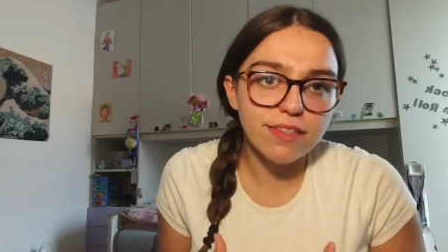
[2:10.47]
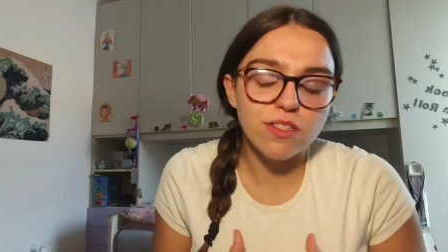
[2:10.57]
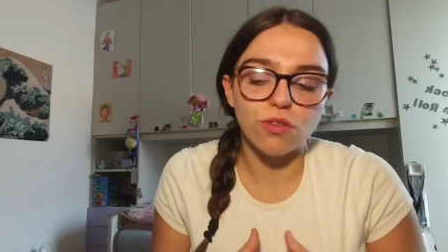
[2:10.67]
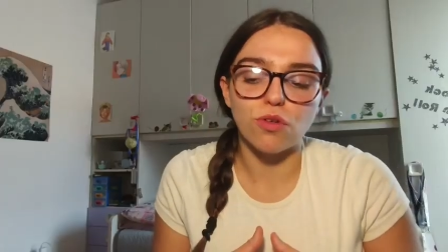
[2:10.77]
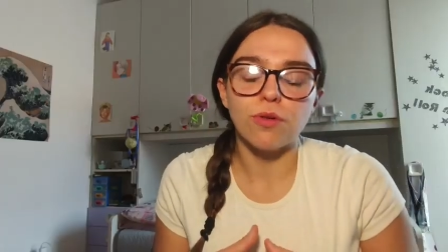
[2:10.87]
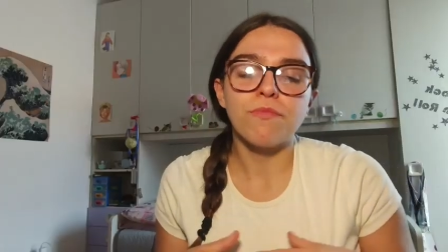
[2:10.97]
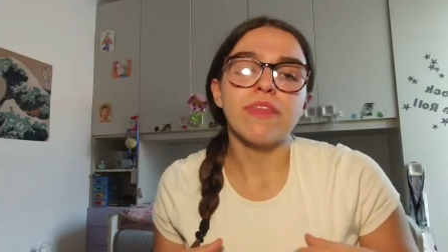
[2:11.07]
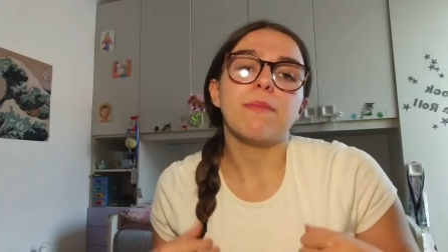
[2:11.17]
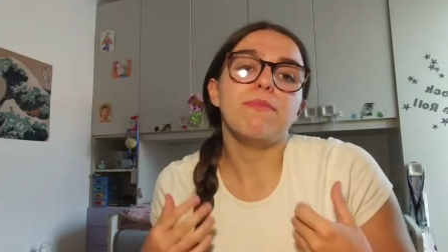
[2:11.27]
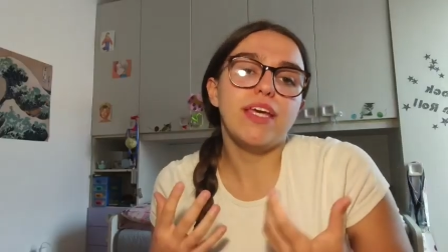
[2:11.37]
So
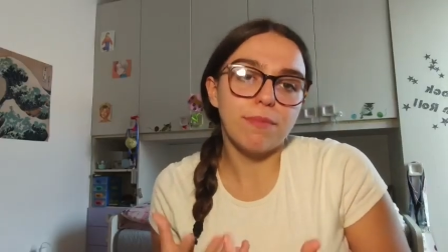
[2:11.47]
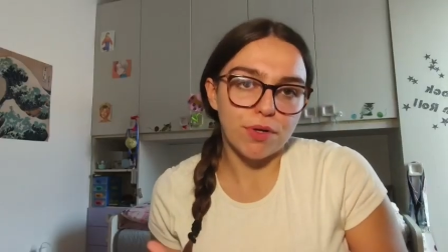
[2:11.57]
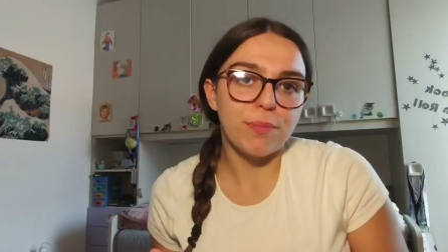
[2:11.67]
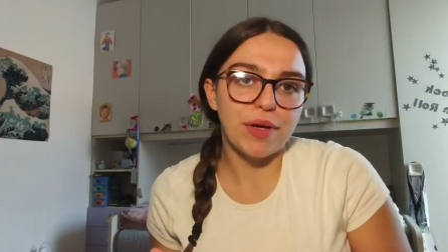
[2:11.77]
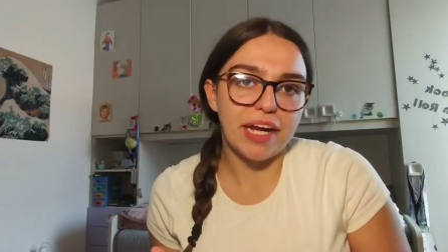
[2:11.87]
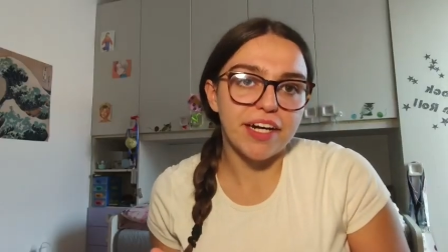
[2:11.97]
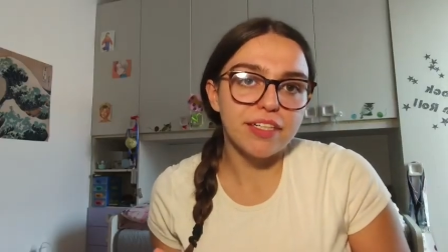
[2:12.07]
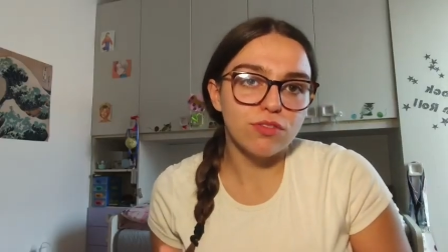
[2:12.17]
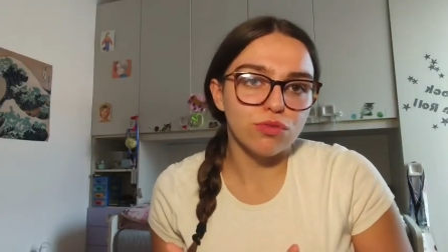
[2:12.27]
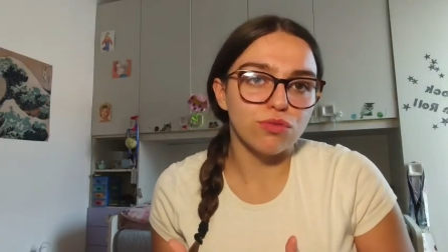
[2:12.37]
be
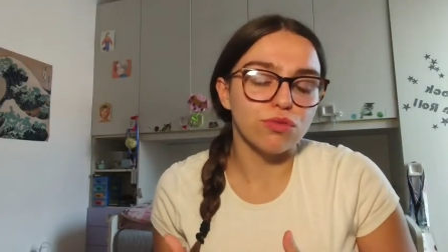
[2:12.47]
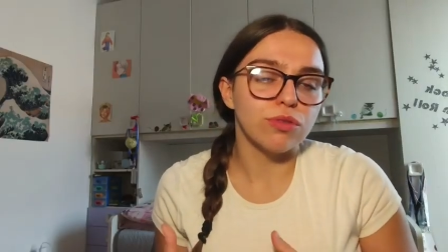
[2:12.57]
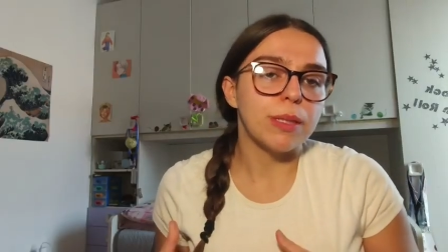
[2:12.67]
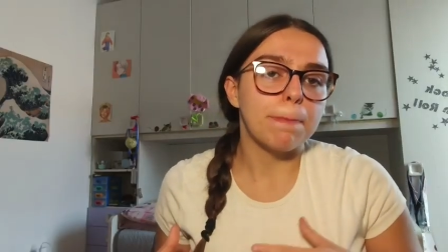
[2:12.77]
prepared to